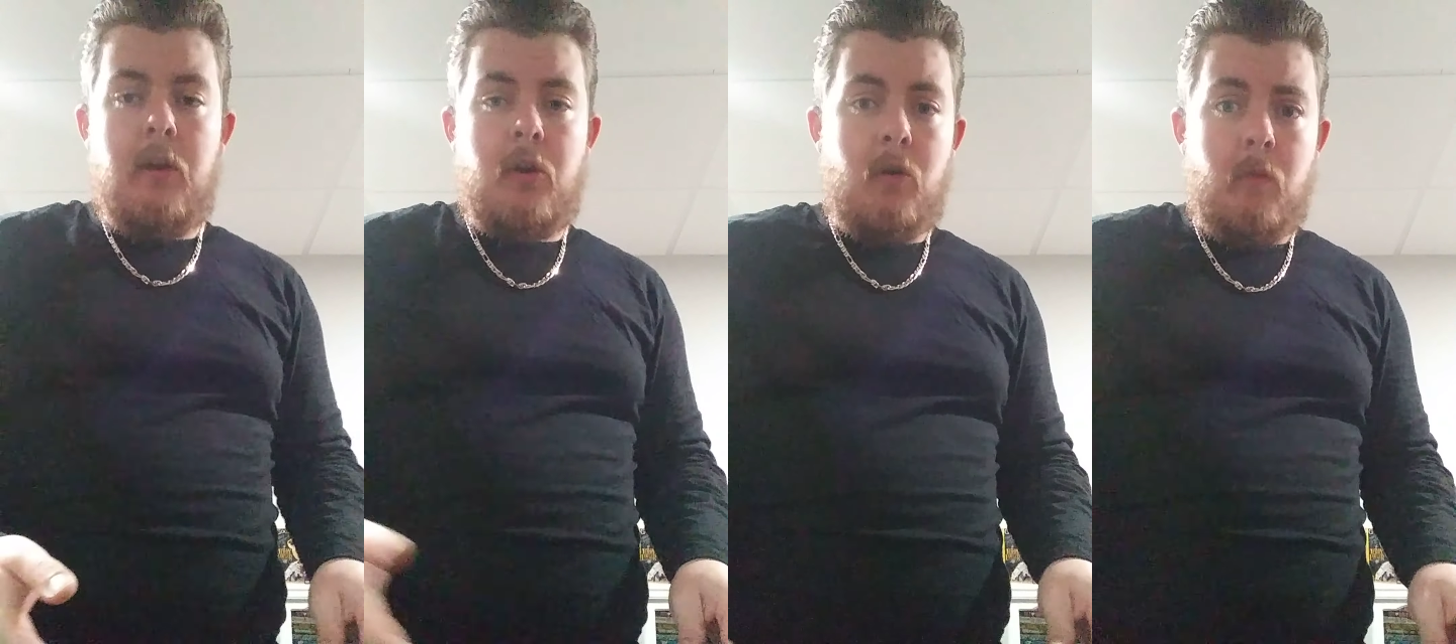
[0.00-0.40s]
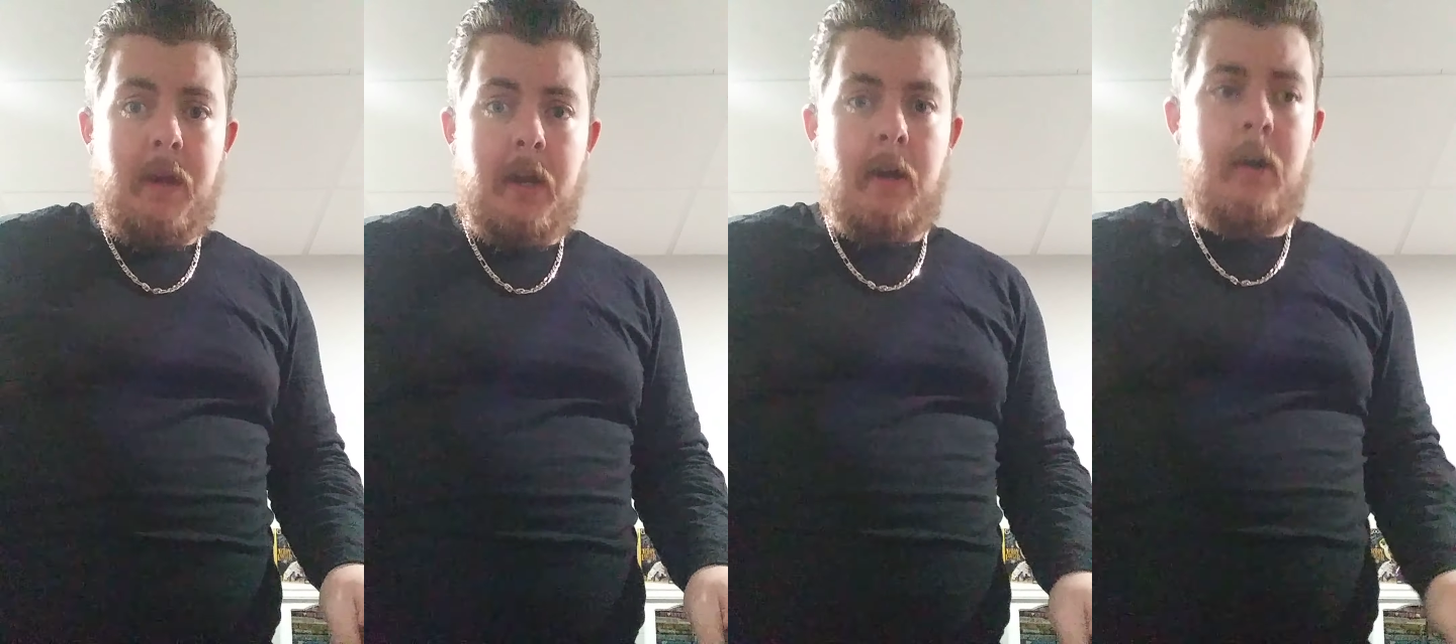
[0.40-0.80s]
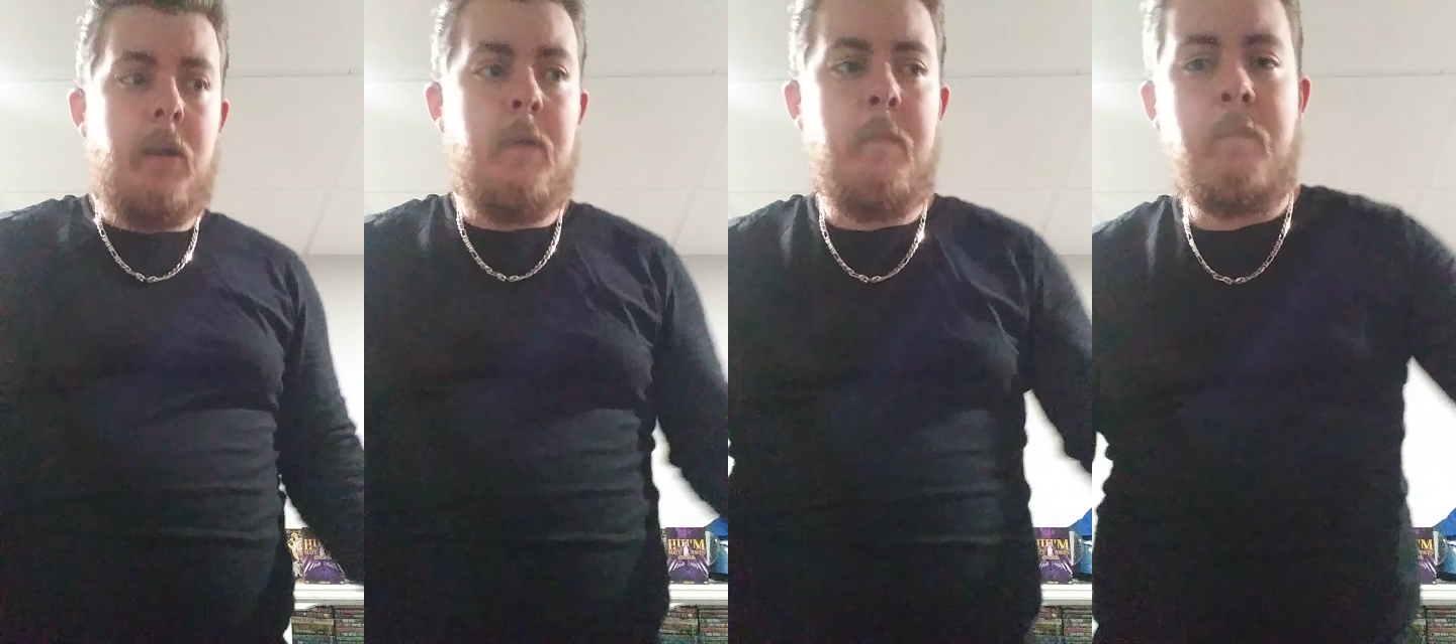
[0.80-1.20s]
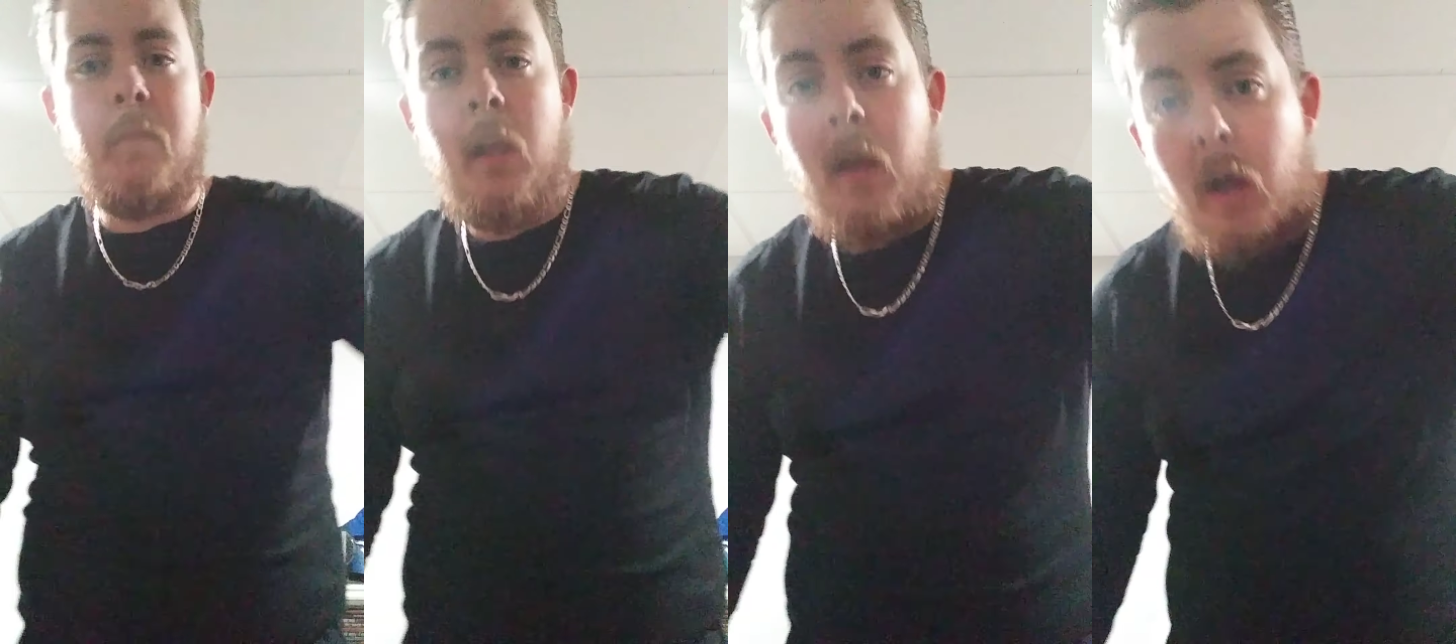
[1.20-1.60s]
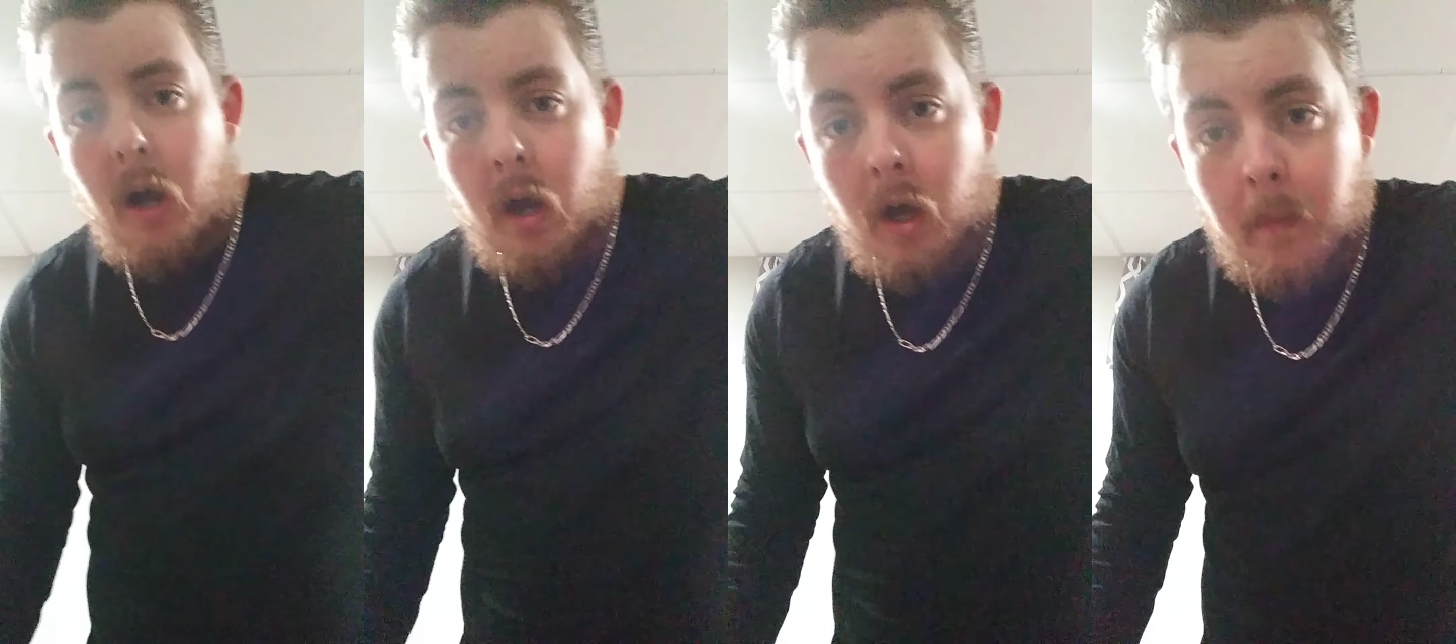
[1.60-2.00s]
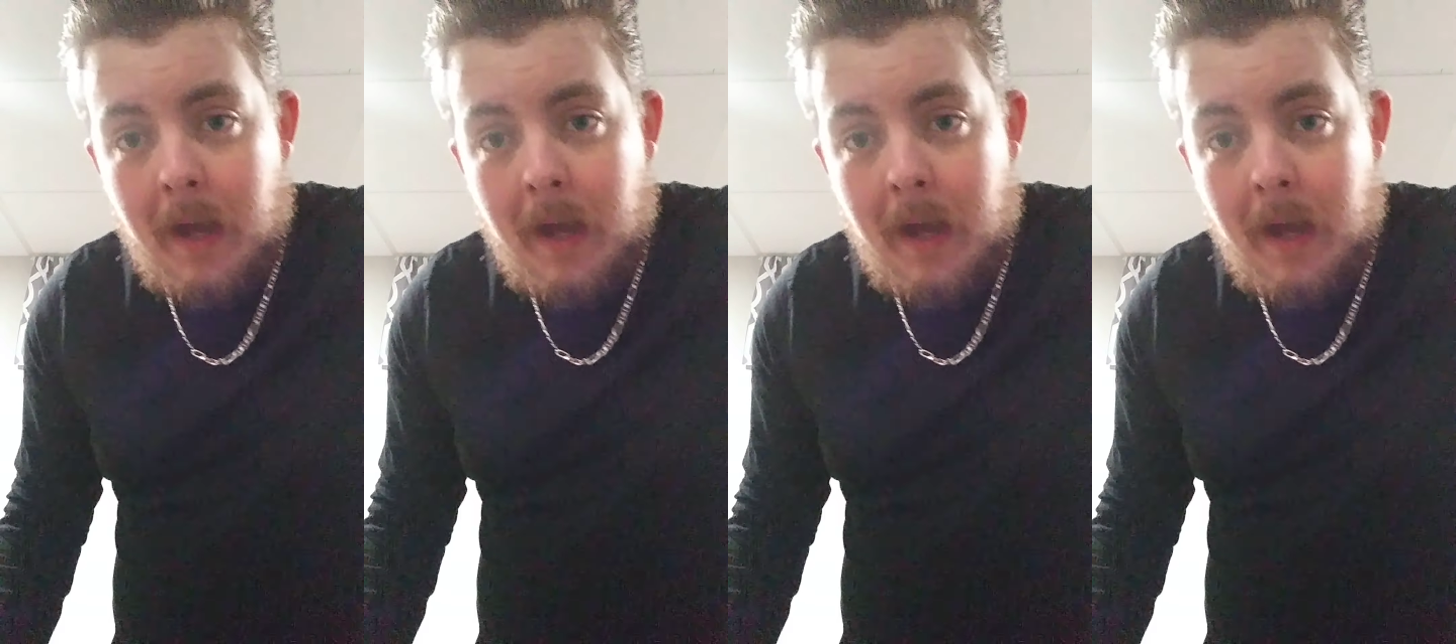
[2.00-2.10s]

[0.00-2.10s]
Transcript: their career um,